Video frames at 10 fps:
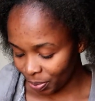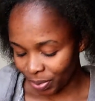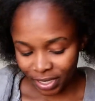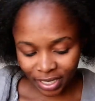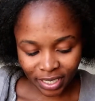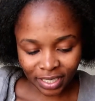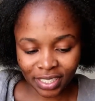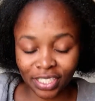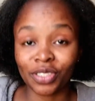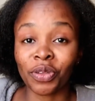please
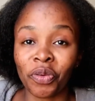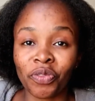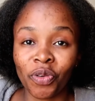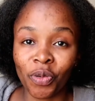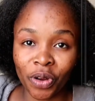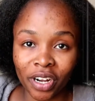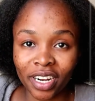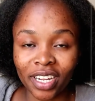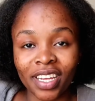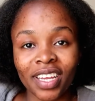just go for
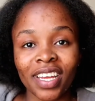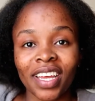work?"